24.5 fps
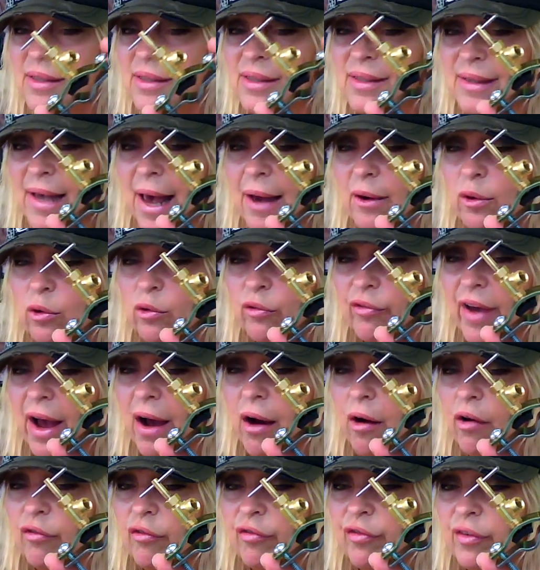a saddle
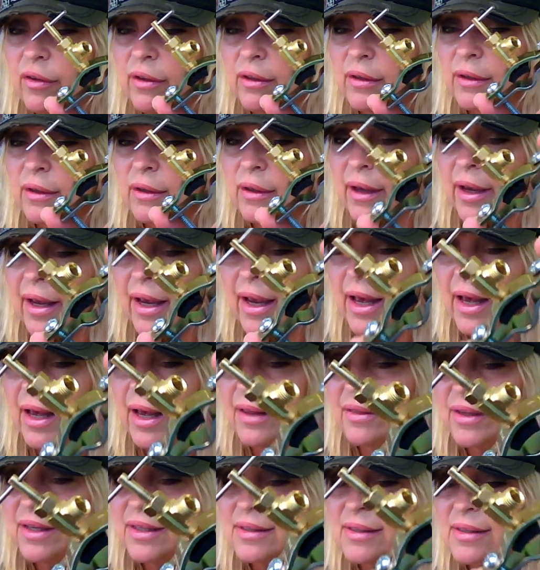valve.
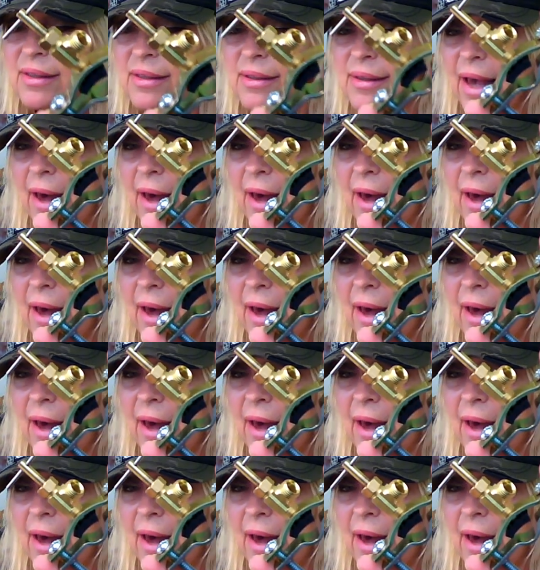And these